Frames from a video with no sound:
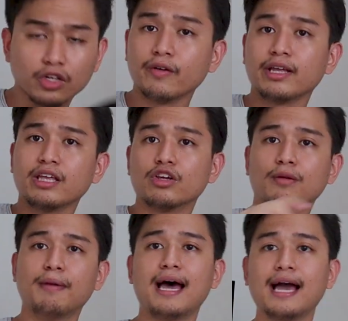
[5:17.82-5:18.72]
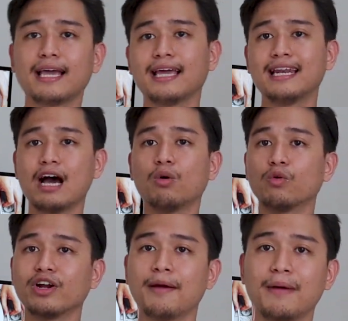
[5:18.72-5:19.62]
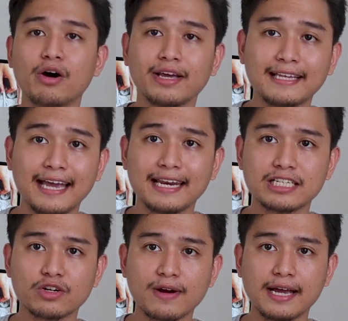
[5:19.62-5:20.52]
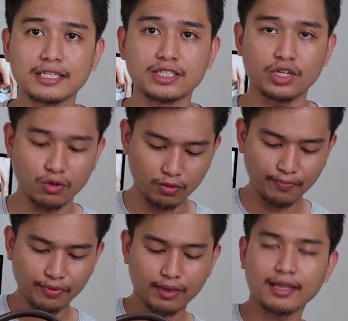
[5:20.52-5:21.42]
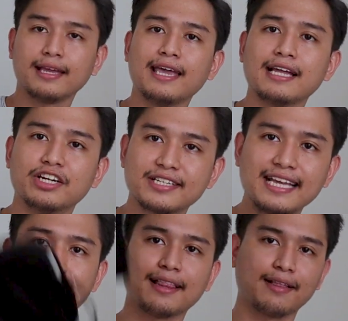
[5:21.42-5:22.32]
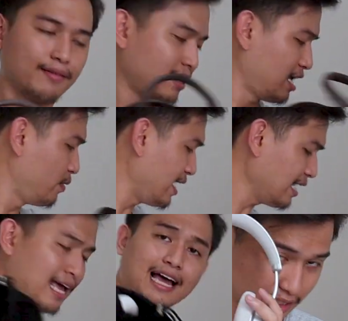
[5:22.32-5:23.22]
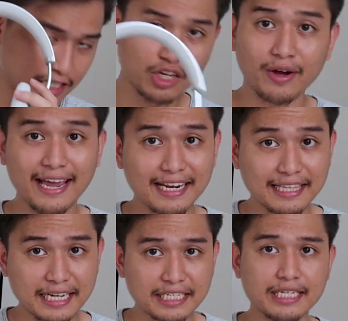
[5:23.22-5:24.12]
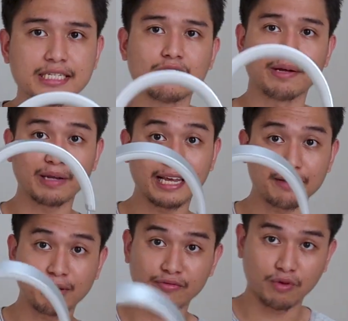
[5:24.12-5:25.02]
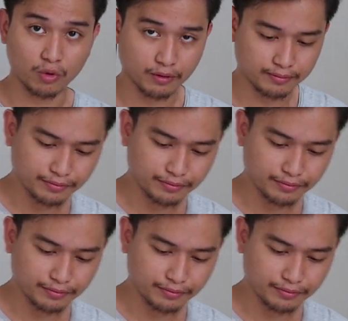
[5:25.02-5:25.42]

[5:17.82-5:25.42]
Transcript: throw it in your bag and not worry about it getting scratched. So yeah, there's that. Anyway, let's go ahead and test this out. I'm gonna get my phone.